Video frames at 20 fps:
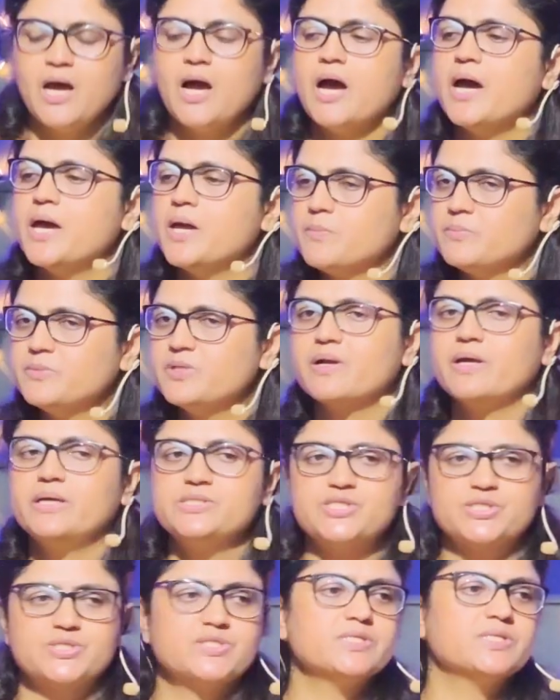I am the
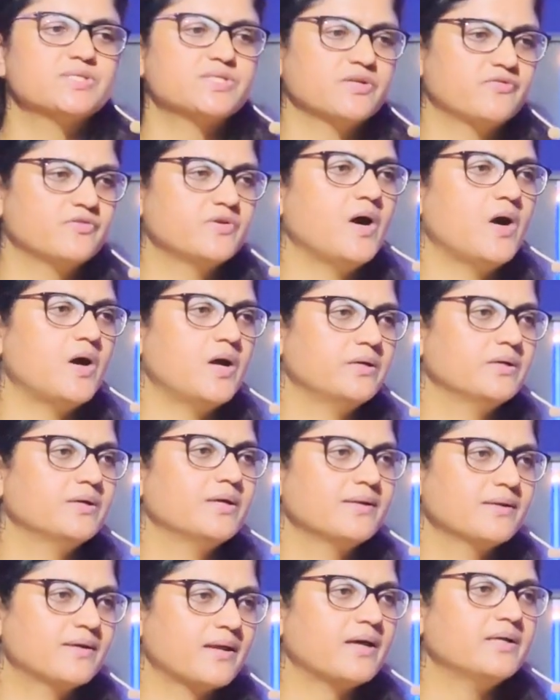righteousness of God
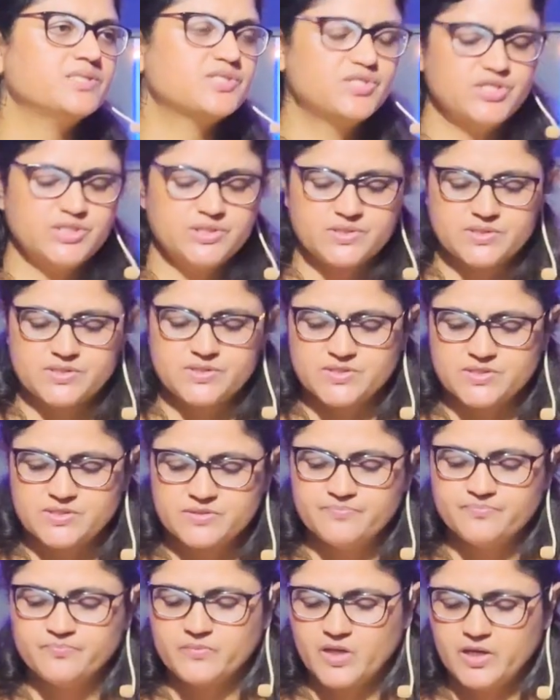in Christ Jesus.
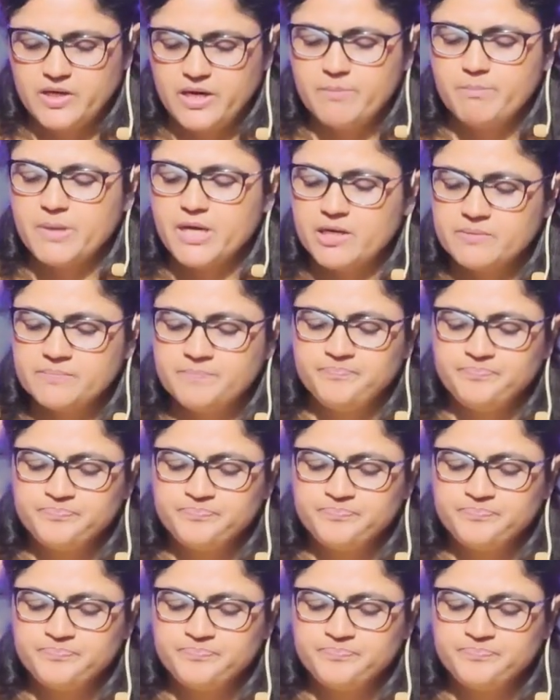Amen.